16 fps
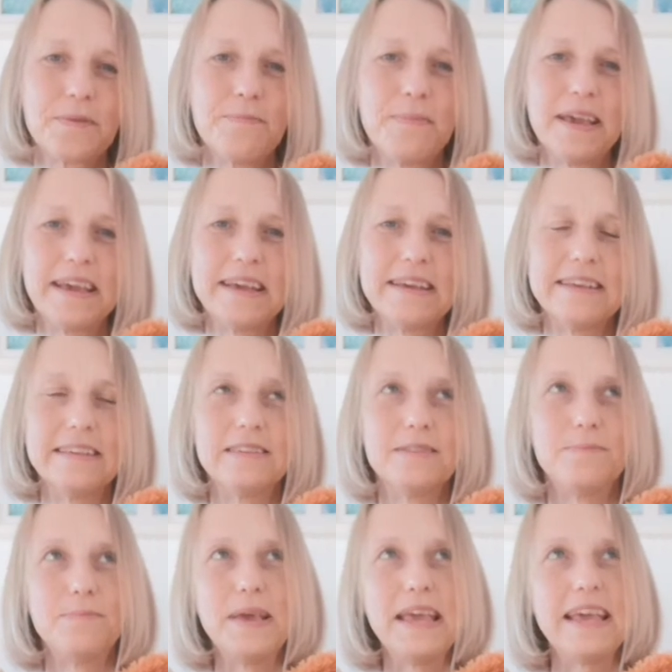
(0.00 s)

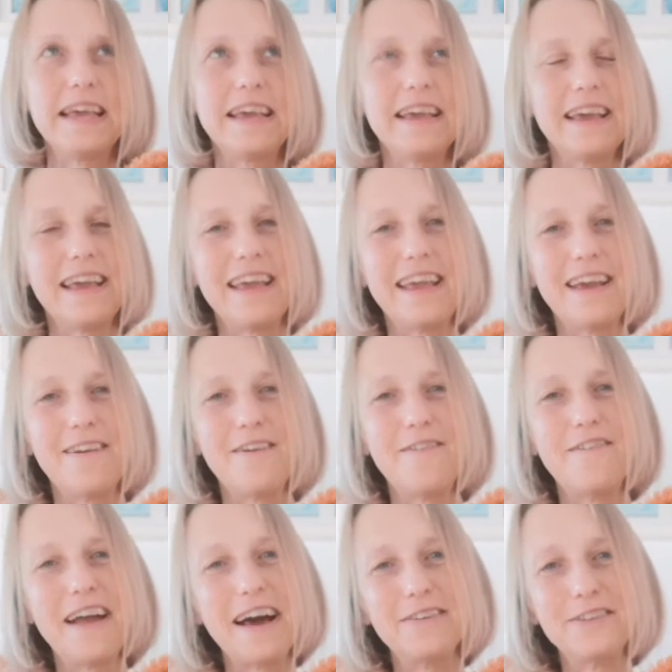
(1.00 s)
Because being
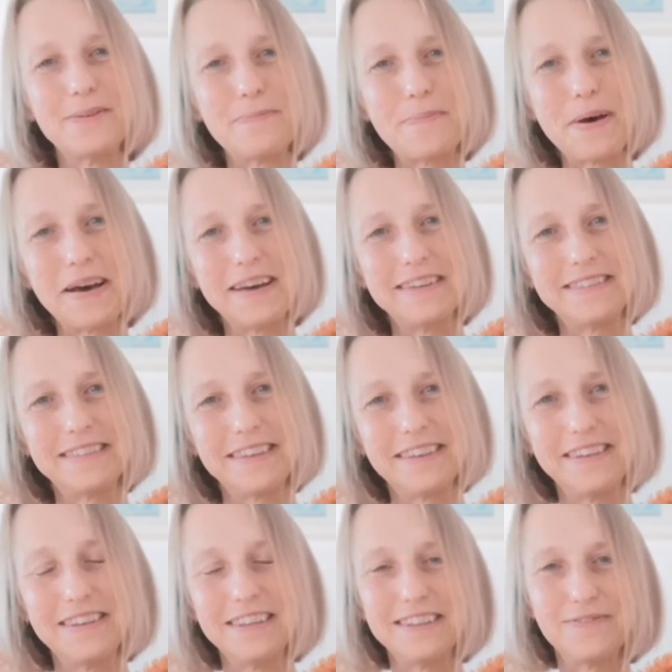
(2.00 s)
around a
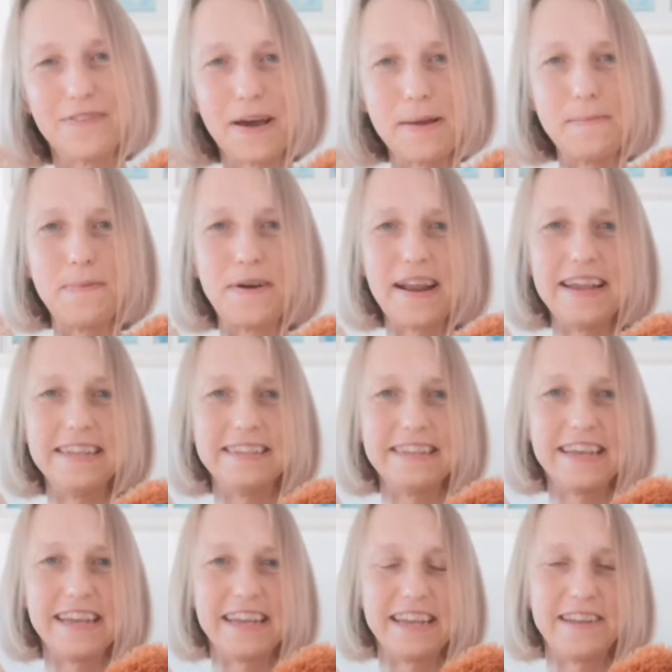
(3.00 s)
person that's
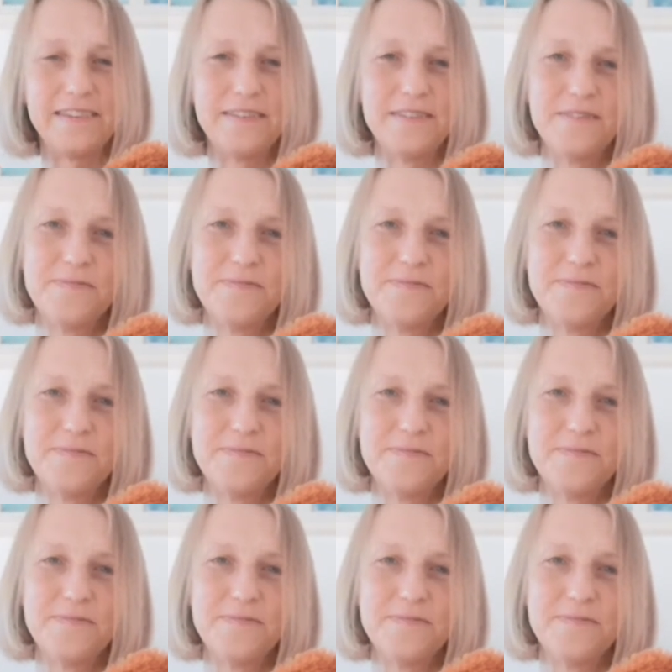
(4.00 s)
vibrating